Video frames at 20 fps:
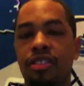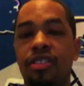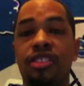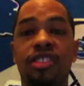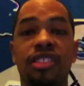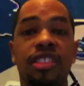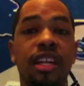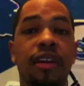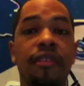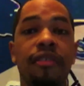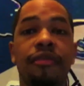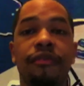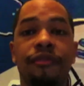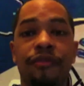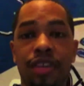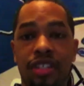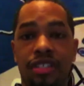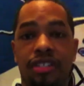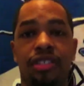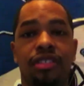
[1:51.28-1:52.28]
Jeff
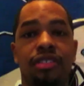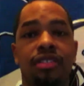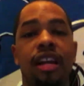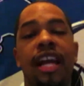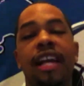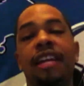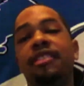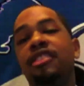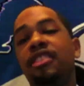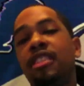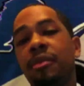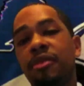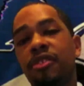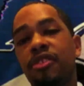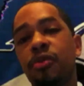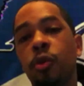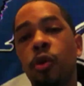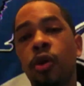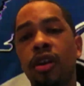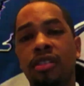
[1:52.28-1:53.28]
Fisher and Jim
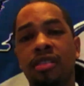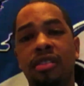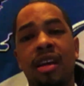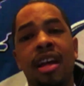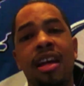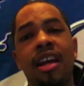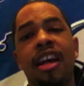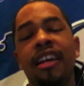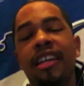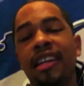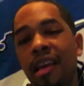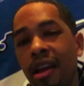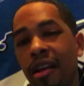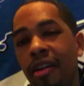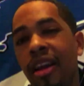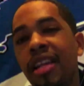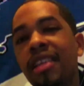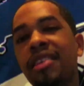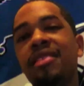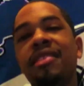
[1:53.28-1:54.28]
Schwartz
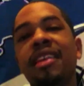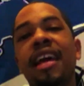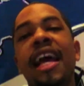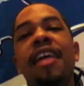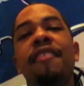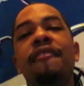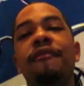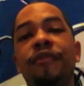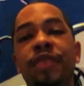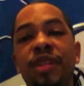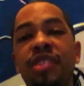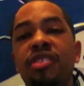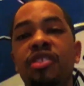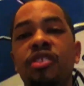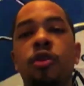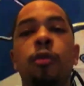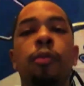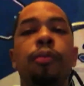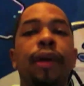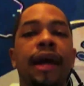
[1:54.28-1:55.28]
carry the same
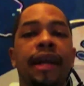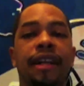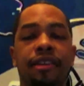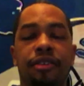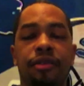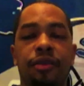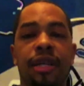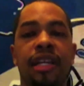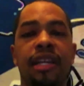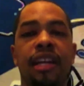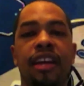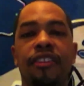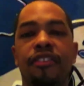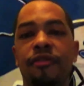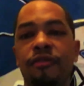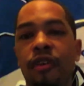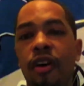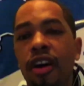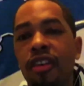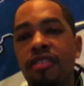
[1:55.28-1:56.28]
physical pedigree as
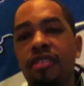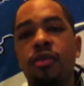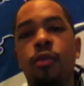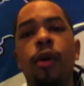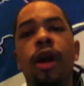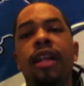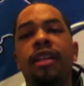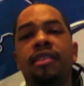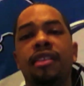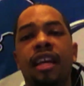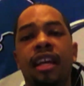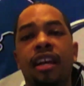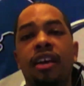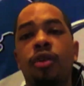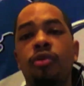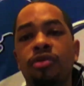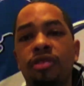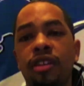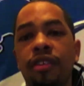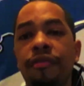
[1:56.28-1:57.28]
far as the way that they
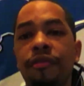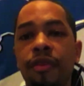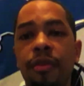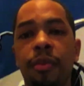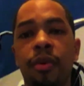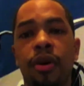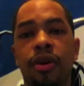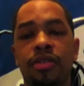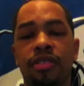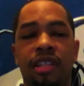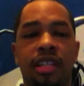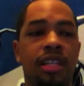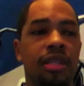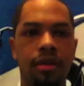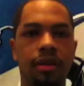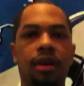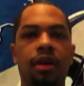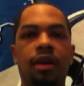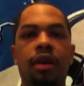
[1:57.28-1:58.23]
coach their football team.